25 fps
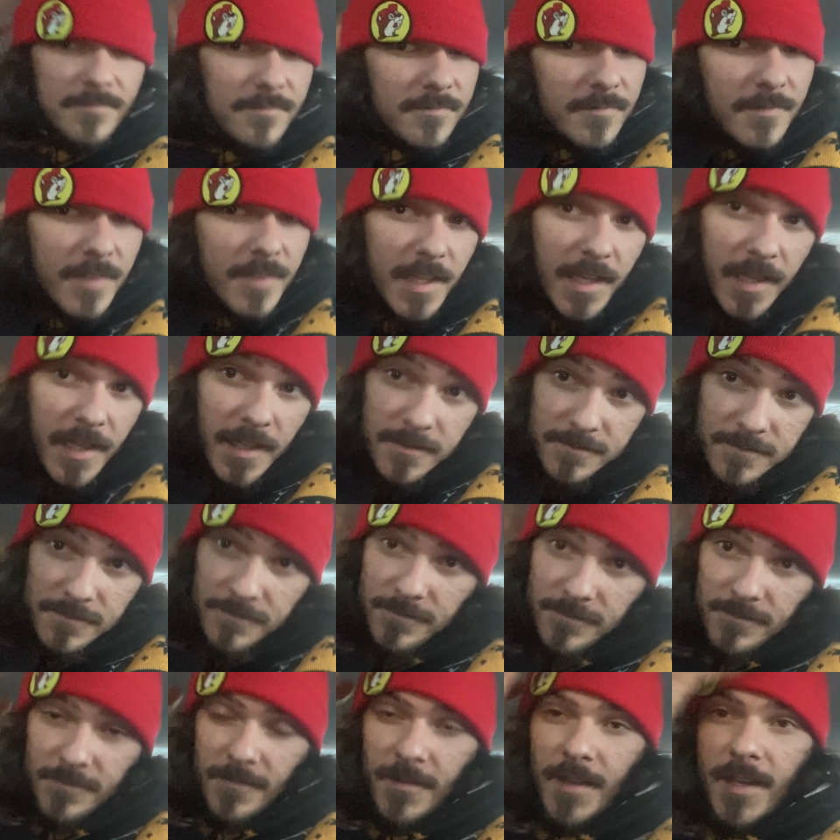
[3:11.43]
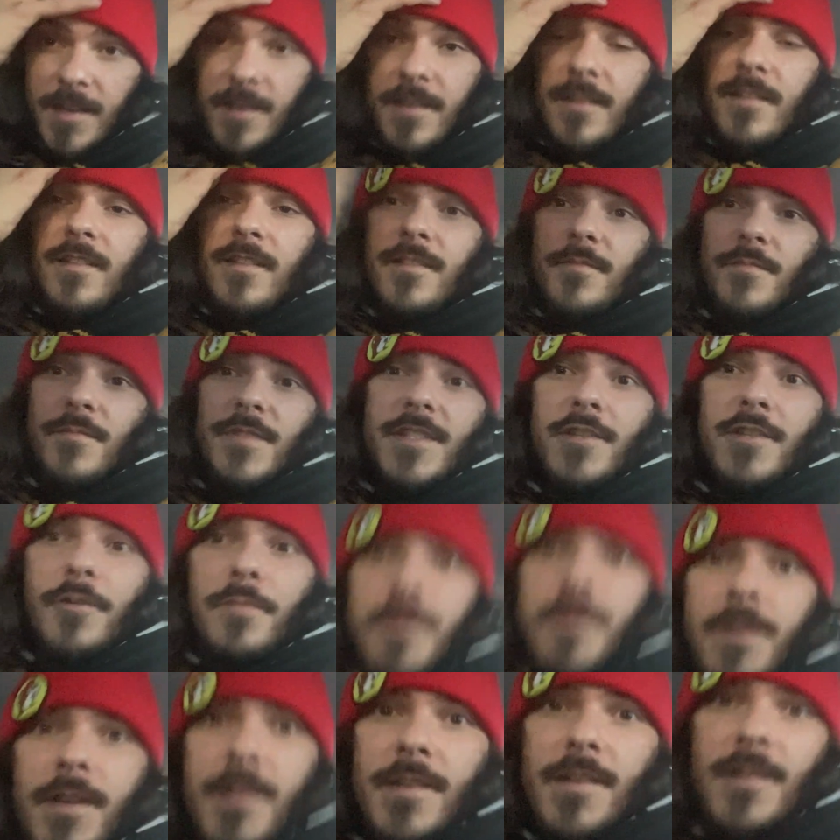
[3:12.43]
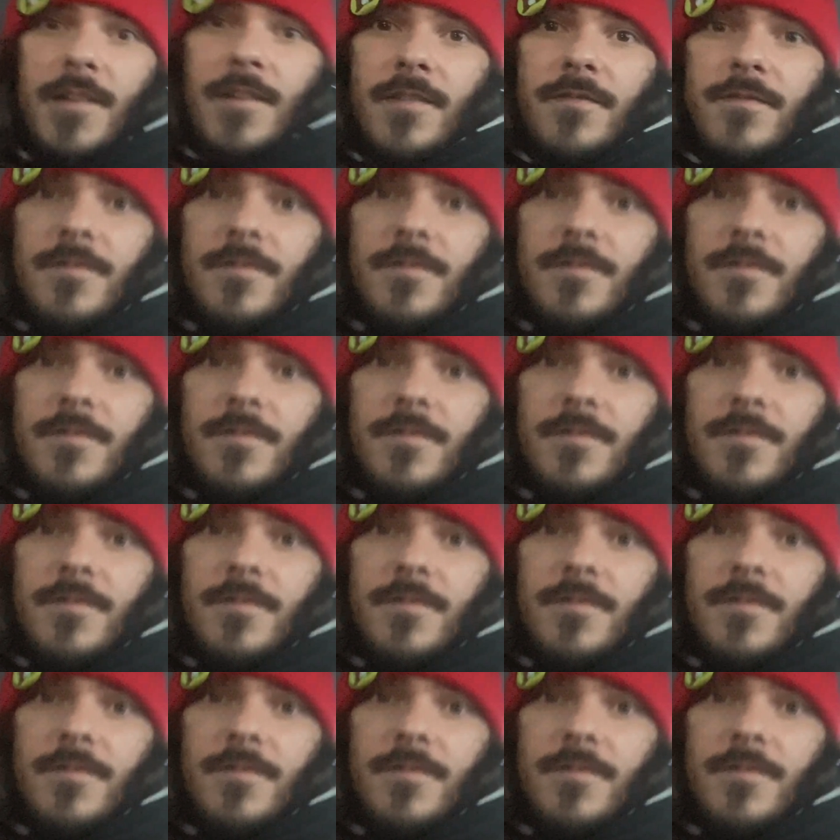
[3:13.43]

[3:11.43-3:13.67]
Yeah. Still paying that on.